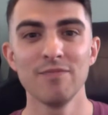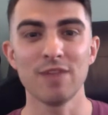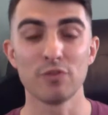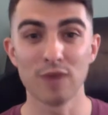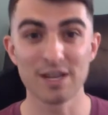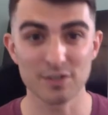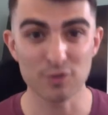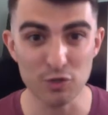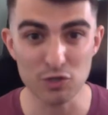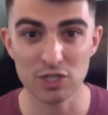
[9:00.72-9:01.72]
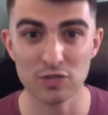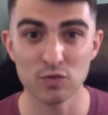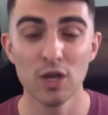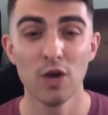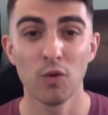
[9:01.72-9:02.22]
resolution
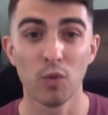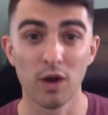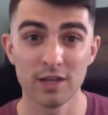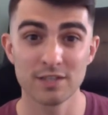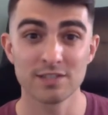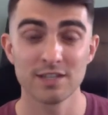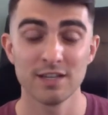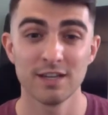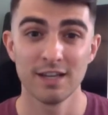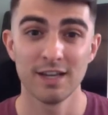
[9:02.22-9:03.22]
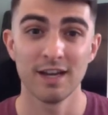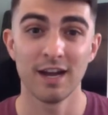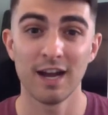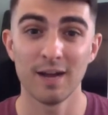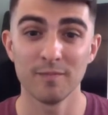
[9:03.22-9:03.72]
was
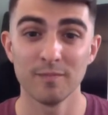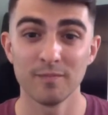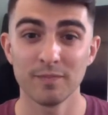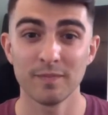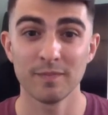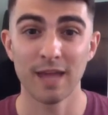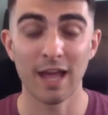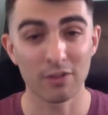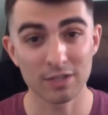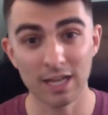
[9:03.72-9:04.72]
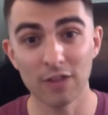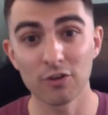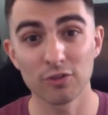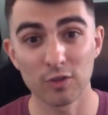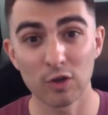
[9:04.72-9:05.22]
Helen Keller
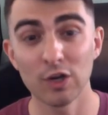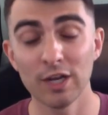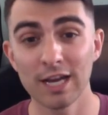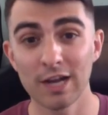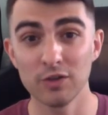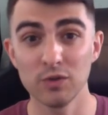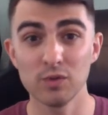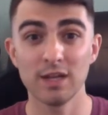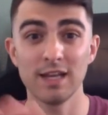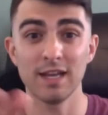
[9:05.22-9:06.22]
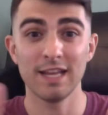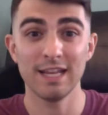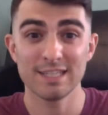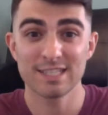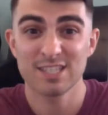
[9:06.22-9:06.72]
learning how to
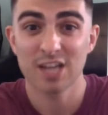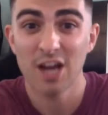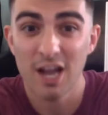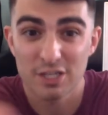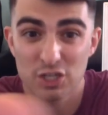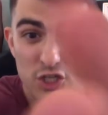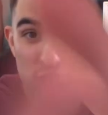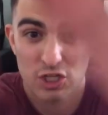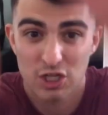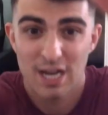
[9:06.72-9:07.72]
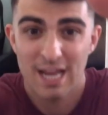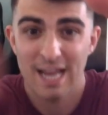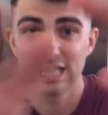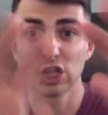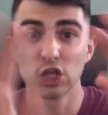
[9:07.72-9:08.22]
touch
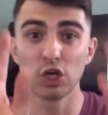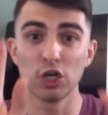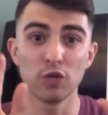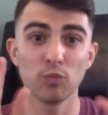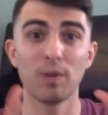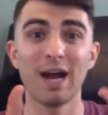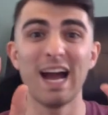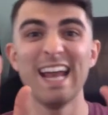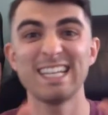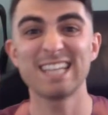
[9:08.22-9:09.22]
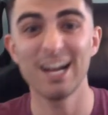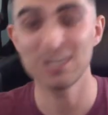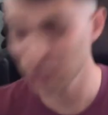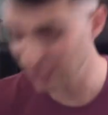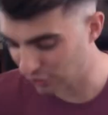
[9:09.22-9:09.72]
and learn by
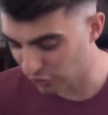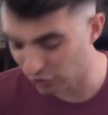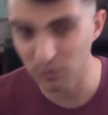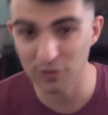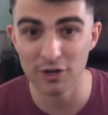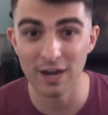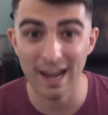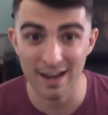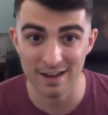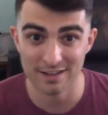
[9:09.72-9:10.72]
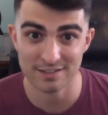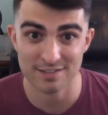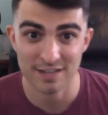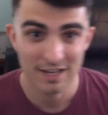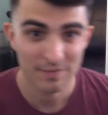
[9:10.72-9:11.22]
touching, learn with her hands,
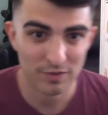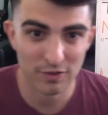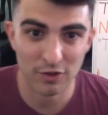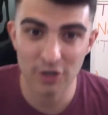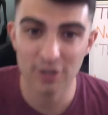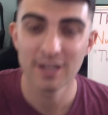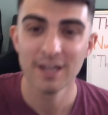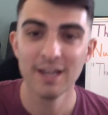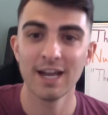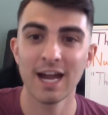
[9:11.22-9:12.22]
learn how to